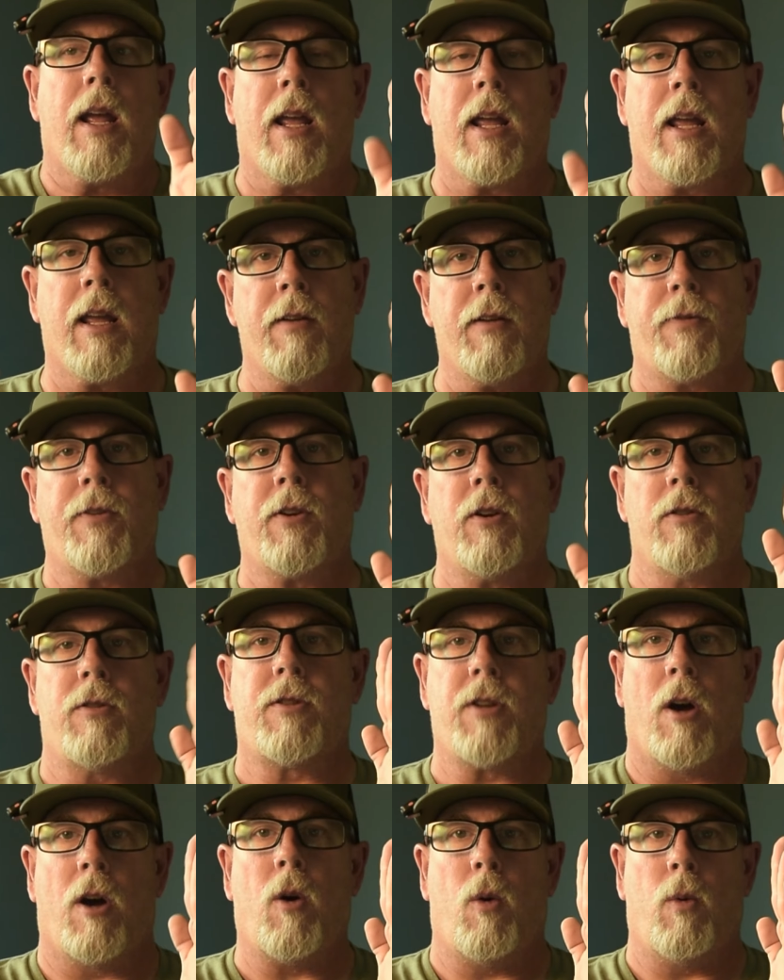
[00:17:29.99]
If your
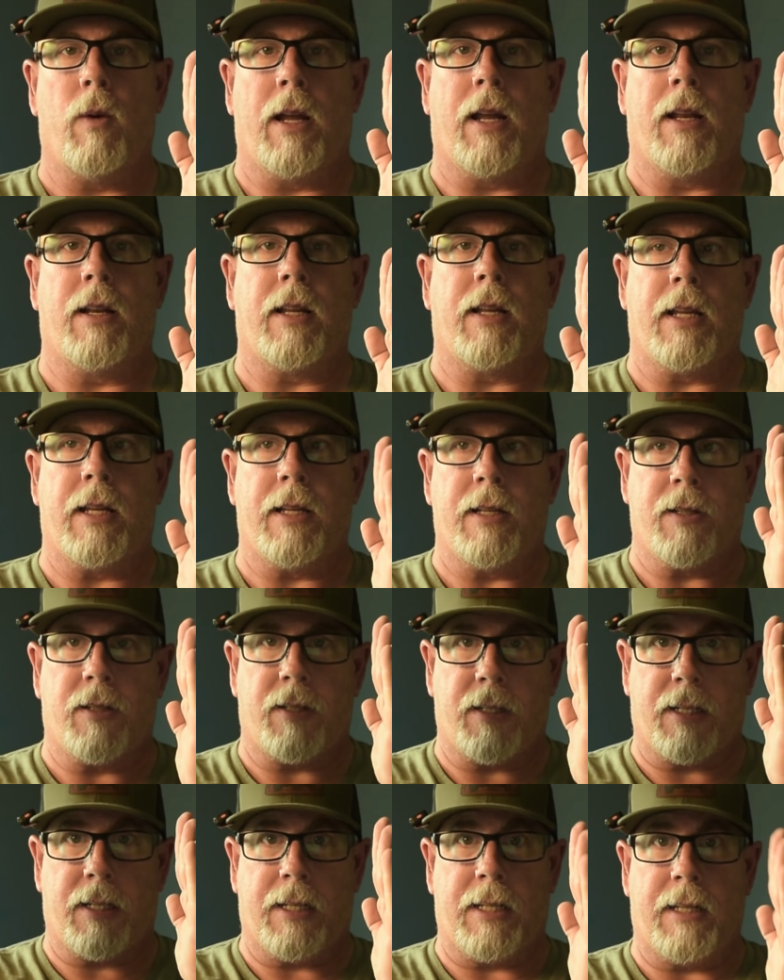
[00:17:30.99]
toe in
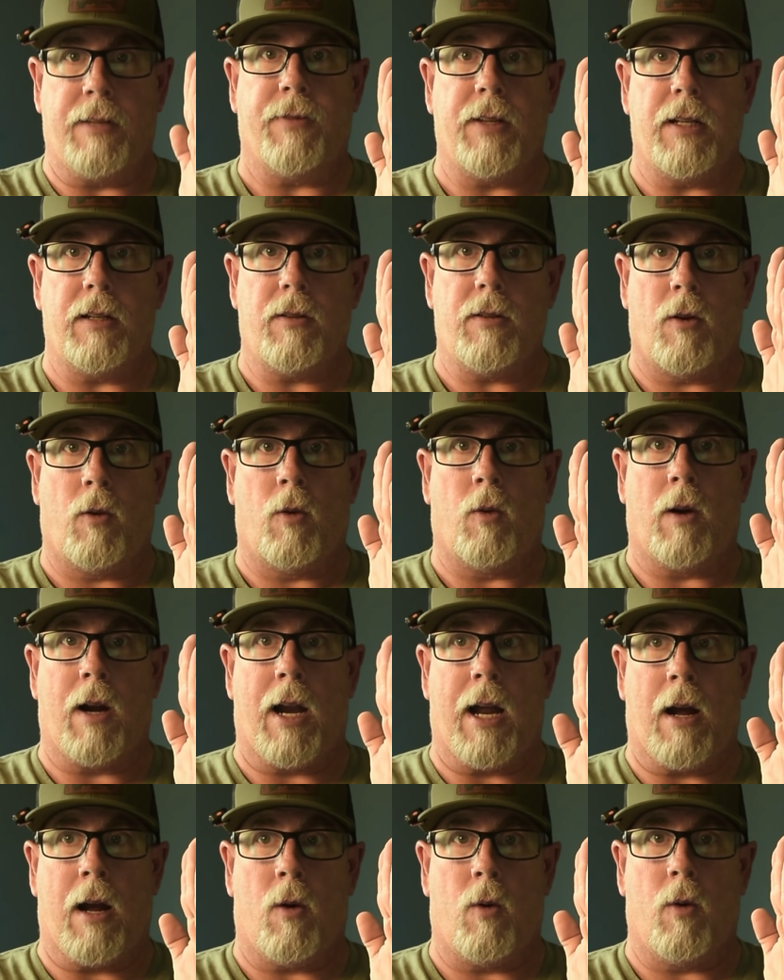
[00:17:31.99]
is even
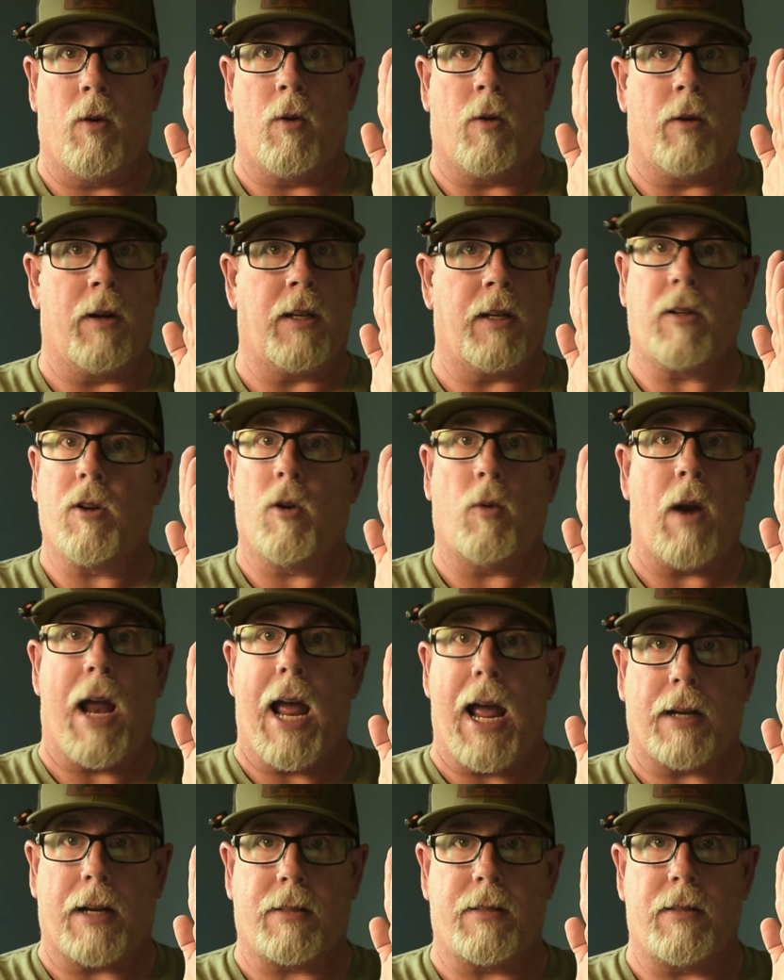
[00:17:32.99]
or out or
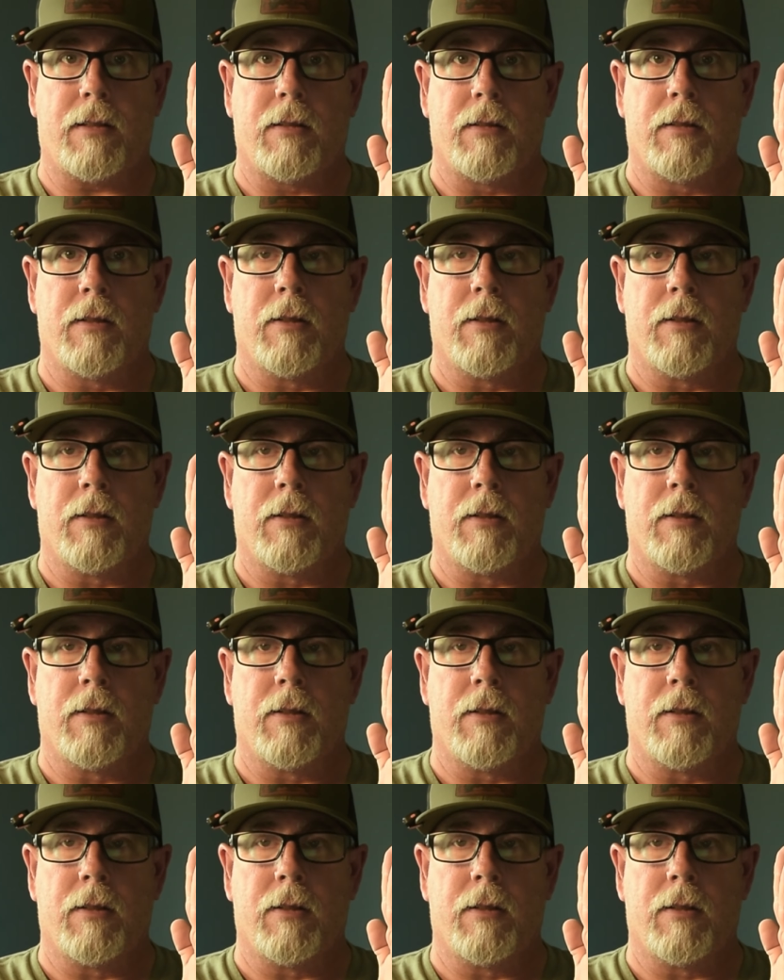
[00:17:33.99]
incorrect,